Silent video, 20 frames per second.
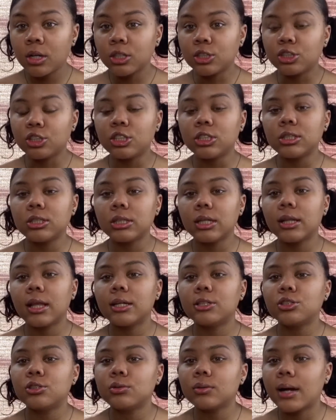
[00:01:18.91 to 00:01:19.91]
just to
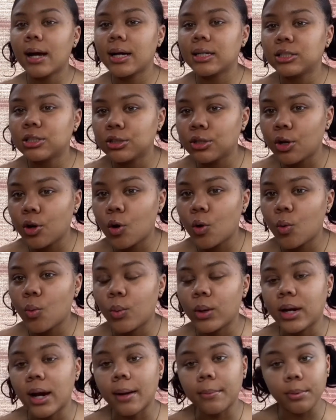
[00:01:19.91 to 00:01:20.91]
let you guys know
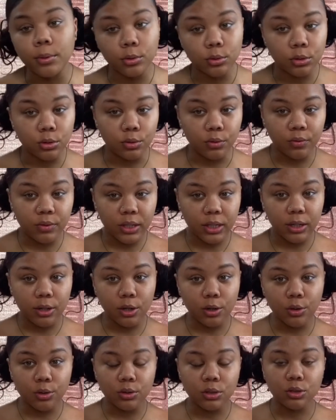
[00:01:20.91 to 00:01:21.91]
when I post new
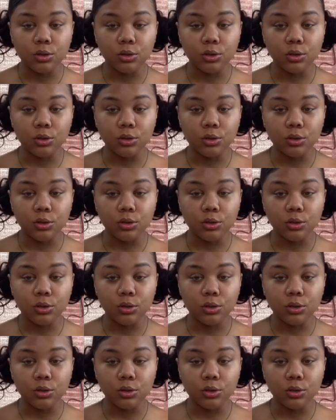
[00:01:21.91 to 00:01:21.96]
videos,